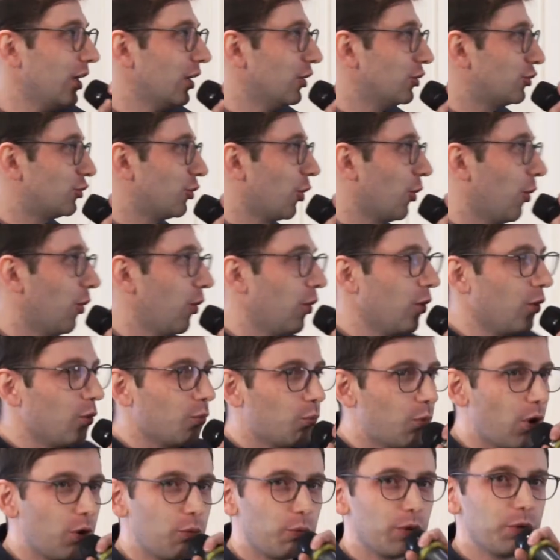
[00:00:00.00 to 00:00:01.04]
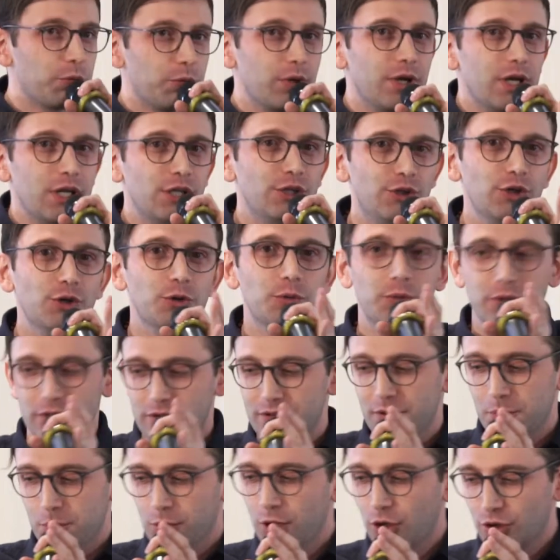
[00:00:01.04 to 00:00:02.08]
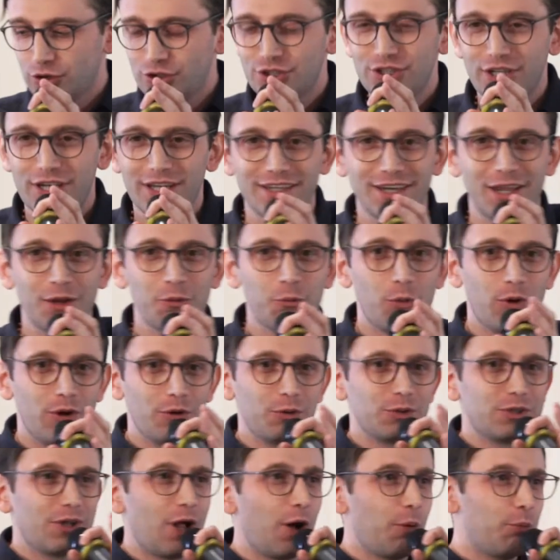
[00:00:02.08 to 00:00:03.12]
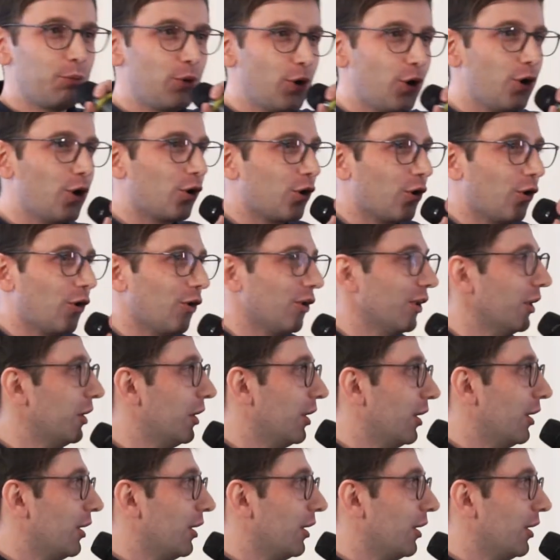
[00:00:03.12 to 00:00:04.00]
So what we really do with the blockchain and with our protocol,